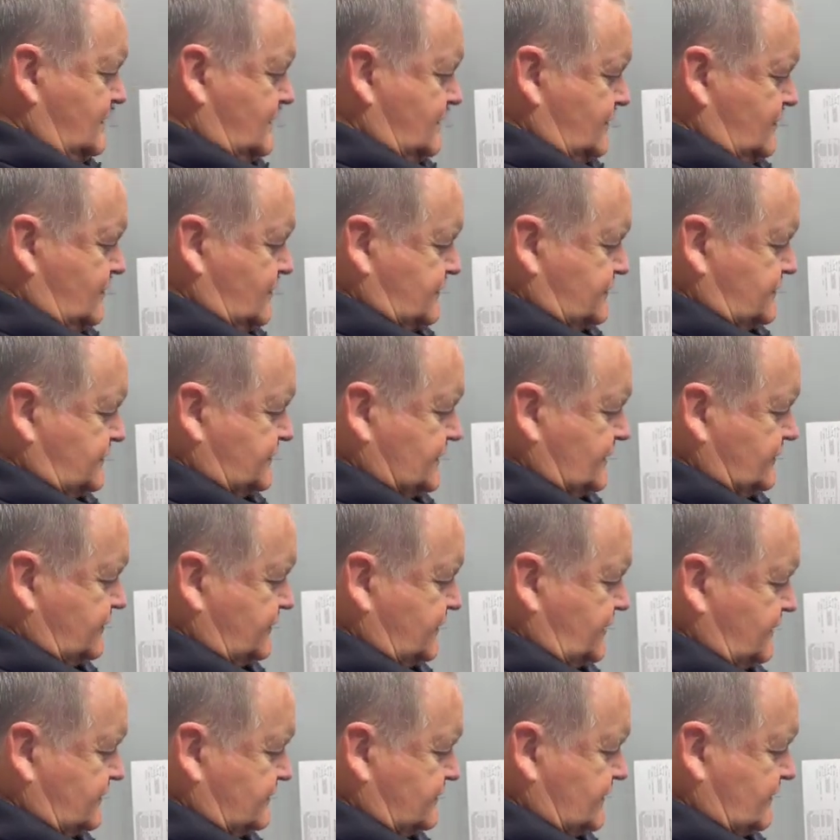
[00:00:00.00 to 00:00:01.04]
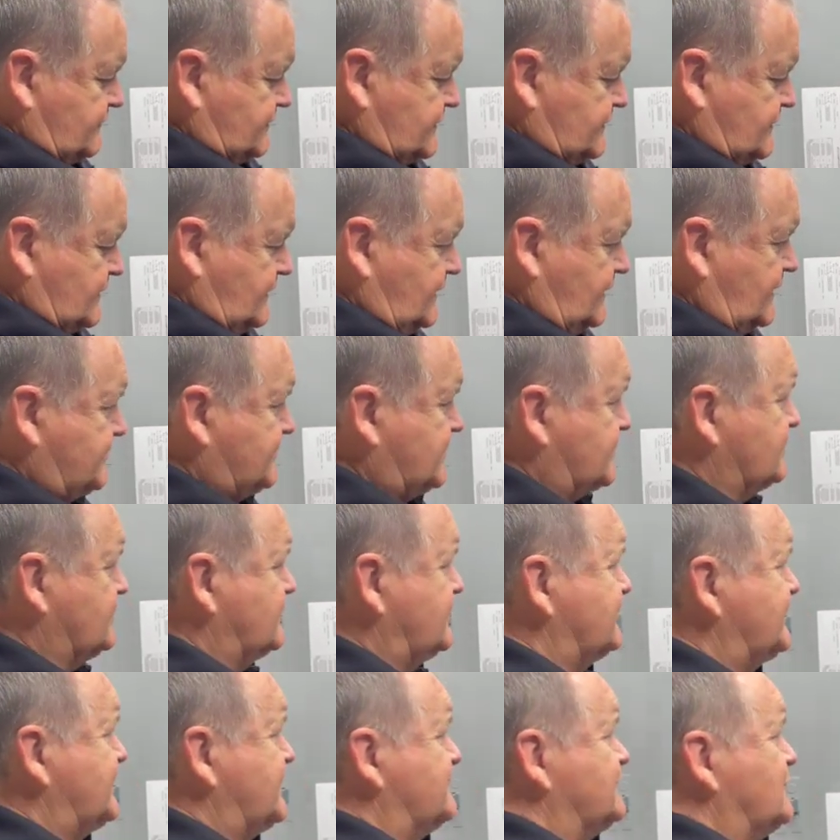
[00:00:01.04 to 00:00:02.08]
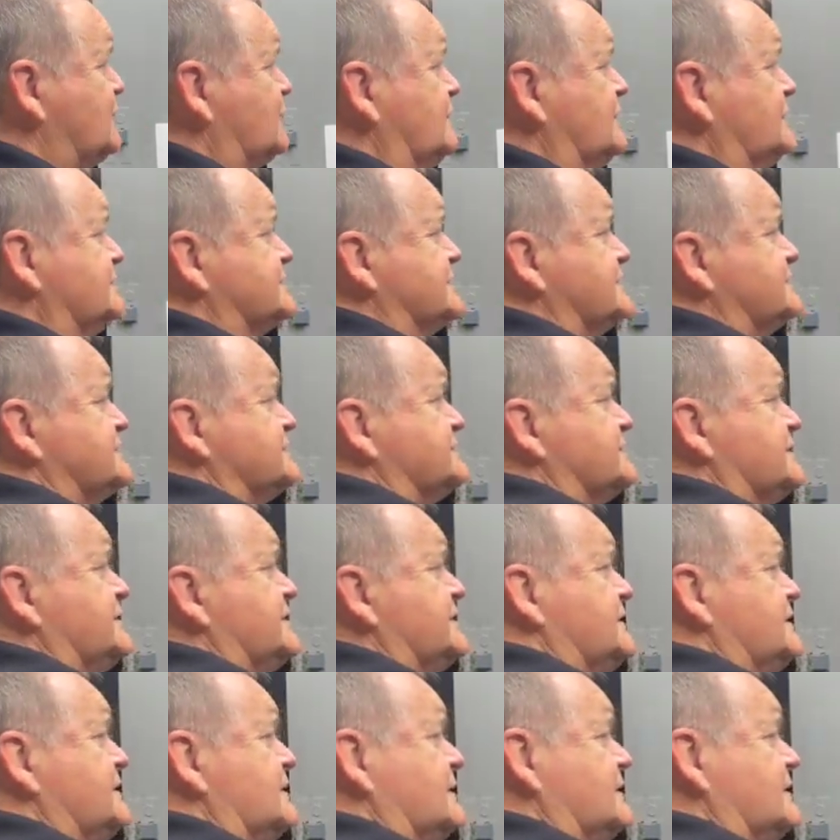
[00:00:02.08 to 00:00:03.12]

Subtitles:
Turn the sensitivity up a little bit more. Sensitivity.